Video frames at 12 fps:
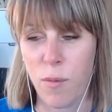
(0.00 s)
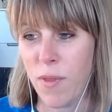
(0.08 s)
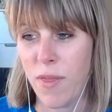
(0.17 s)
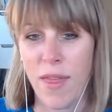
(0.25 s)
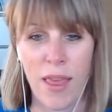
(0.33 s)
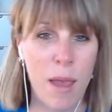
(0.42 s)

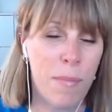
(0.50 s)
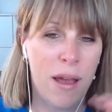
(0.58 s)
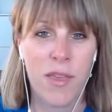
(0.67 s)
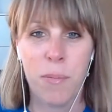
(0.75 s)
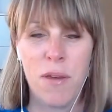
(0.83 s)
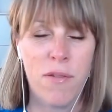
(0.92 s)
But they came
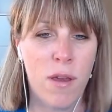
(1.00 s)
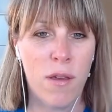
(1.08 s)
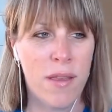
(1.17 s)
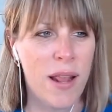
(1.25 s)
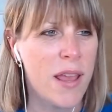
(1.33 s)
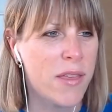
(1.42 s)
back to me a few
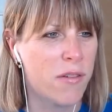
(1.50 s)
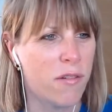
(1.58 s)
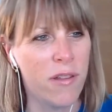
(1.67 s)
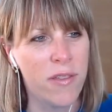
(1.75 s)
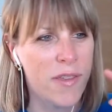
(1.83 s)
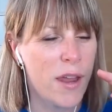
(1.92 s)
years later
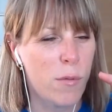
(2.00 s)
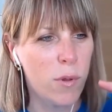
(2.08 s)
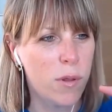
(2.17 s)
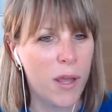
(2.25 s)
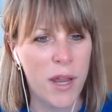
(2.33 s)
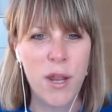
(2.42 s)
and said,
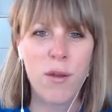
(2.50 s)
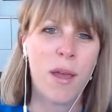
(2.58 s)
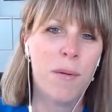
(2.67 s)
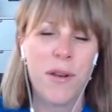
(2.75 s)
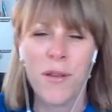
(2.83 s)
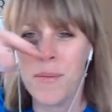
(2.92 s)
well, can you
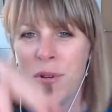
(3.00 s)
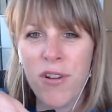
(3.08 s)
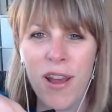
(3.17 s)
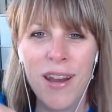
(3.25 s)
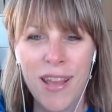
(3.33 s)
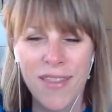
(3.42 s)
come and do some
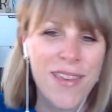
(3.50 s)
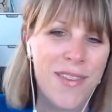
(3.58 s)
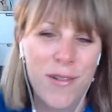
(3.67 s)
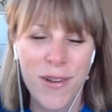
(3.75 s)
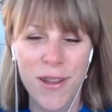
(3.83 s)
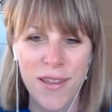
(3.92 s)
training in
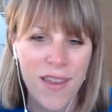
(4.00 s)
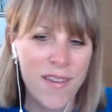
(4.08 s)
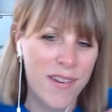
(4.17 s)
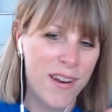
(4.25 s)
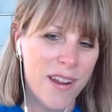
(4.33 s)
this organisation?